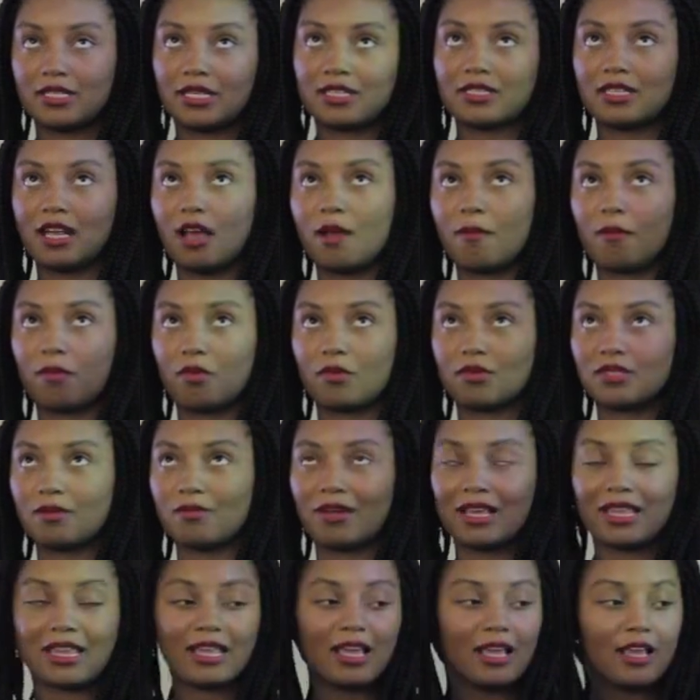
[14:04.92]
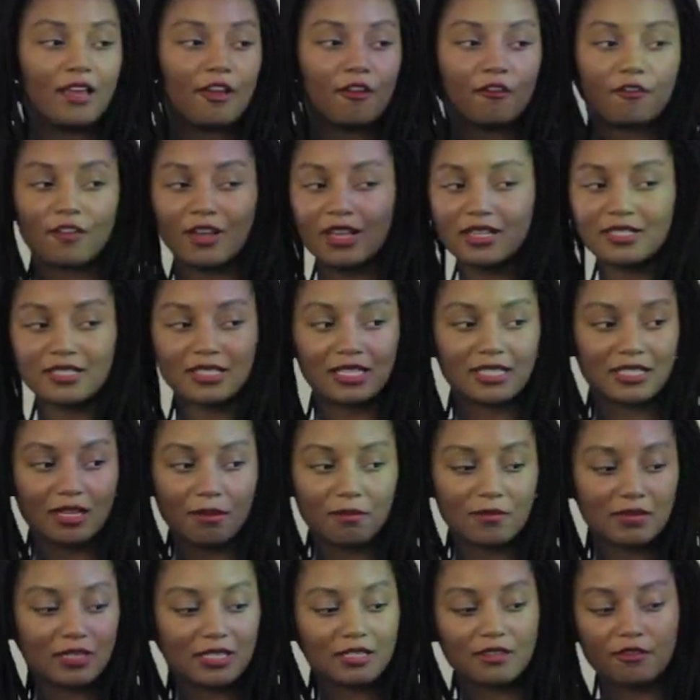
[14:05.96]
examples, I'm like, firstly,
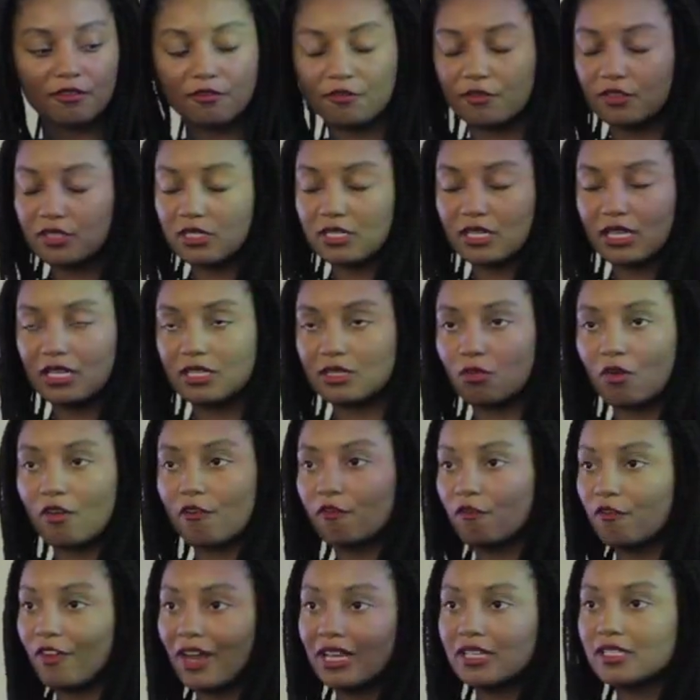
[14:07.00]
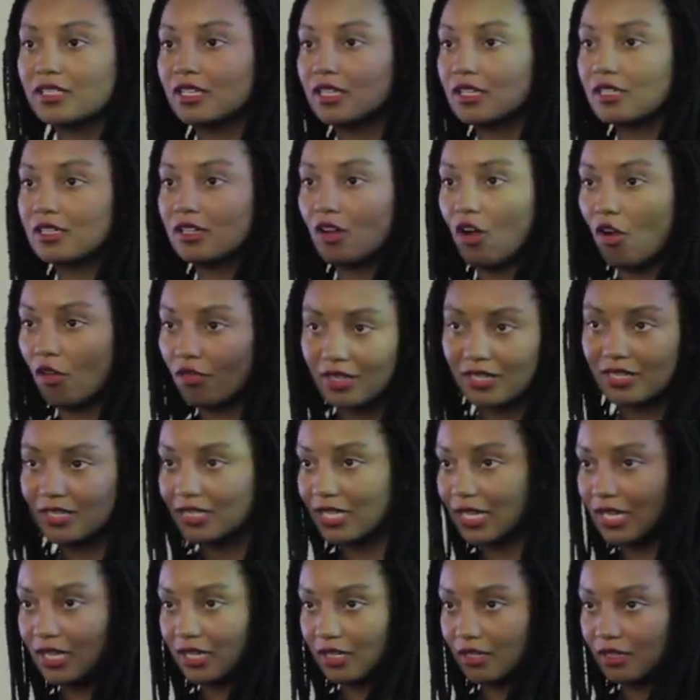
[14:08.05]
some scenes were invented on the
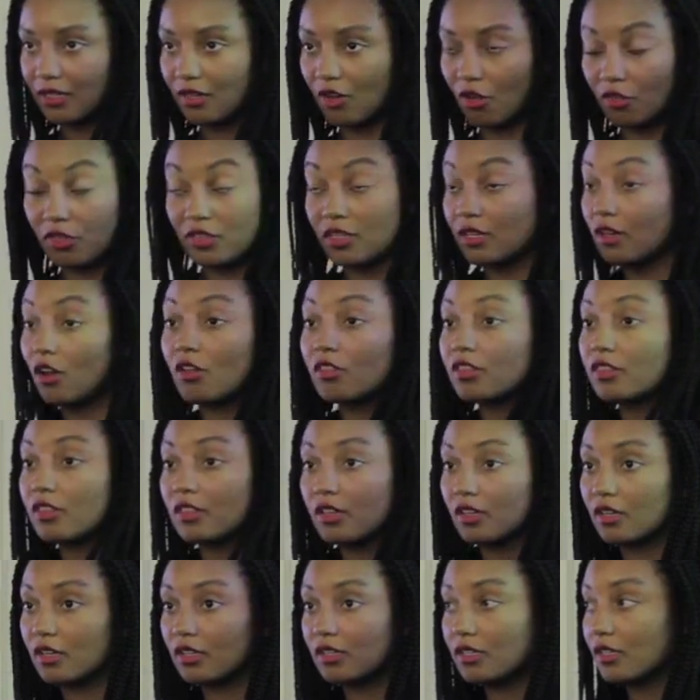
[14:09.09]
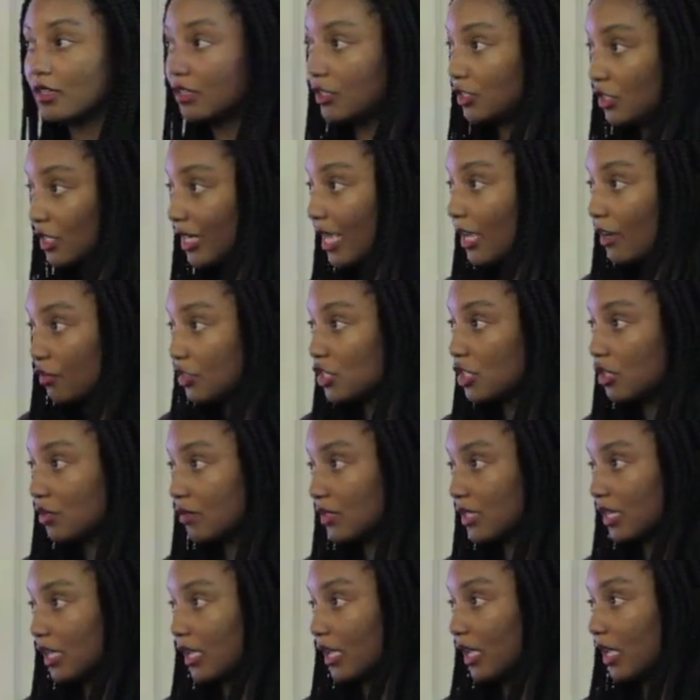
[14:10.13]
scene, on the day of
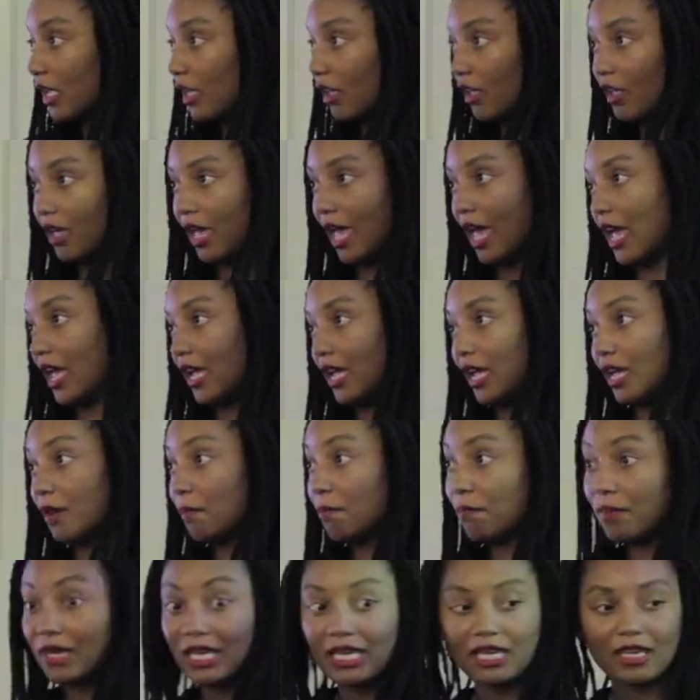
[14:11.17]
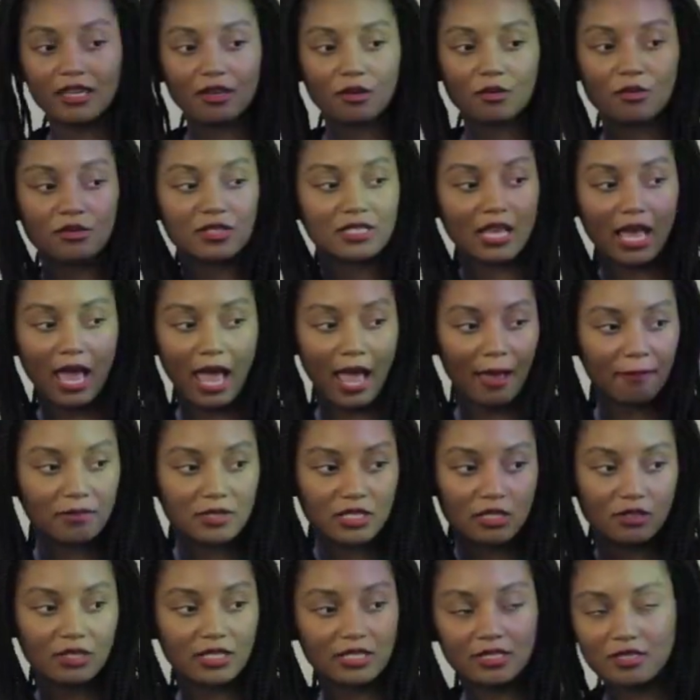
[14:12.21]
shooting, A. And B, it was
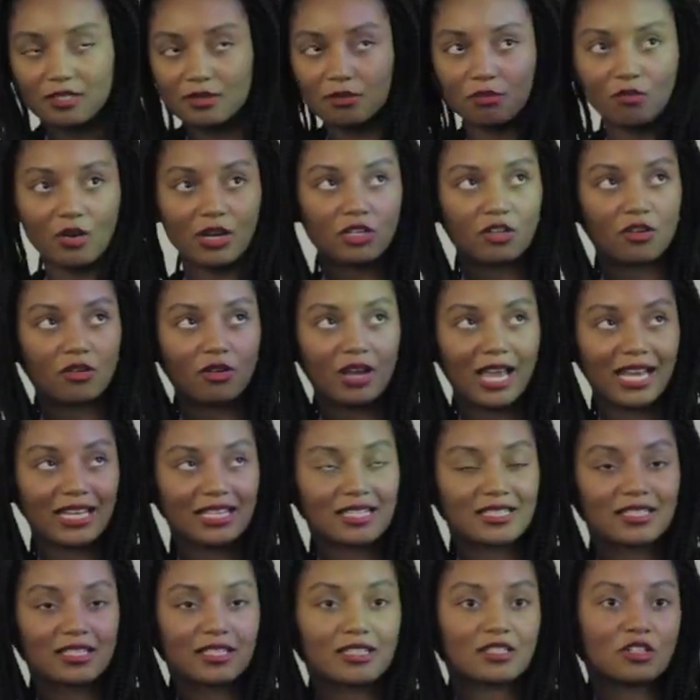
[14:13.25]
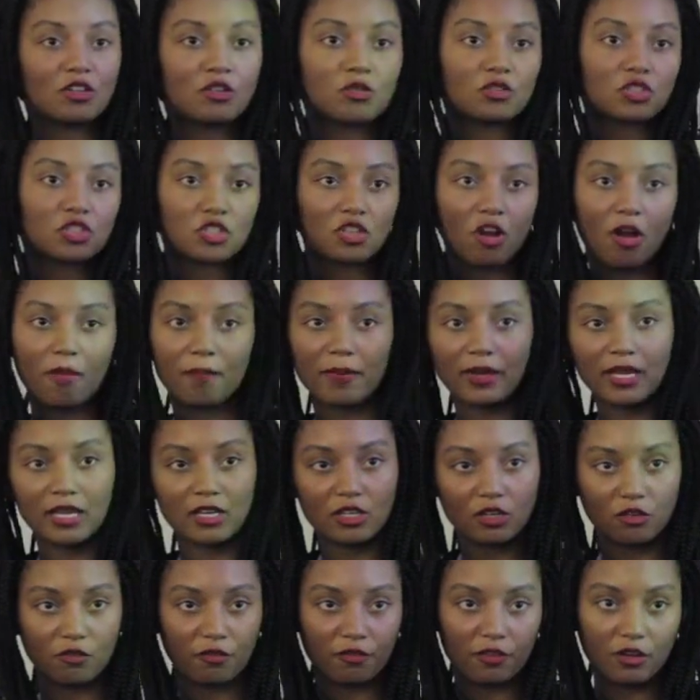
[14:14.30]
absolutely, it's when you're edited, you're chopping a
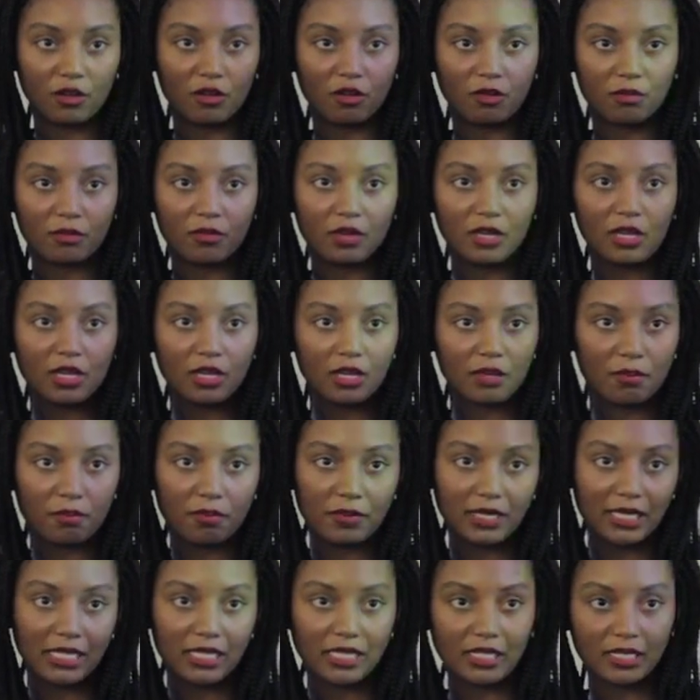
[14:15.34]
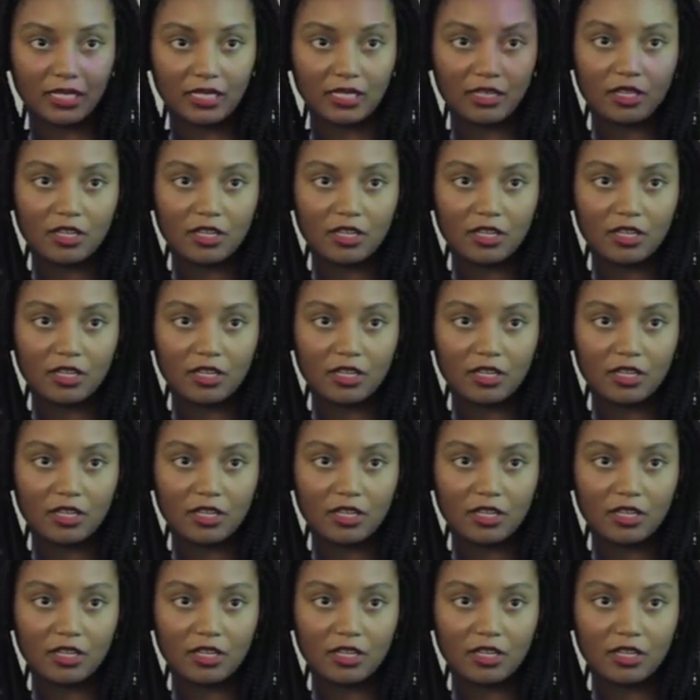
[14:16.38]
new film completely.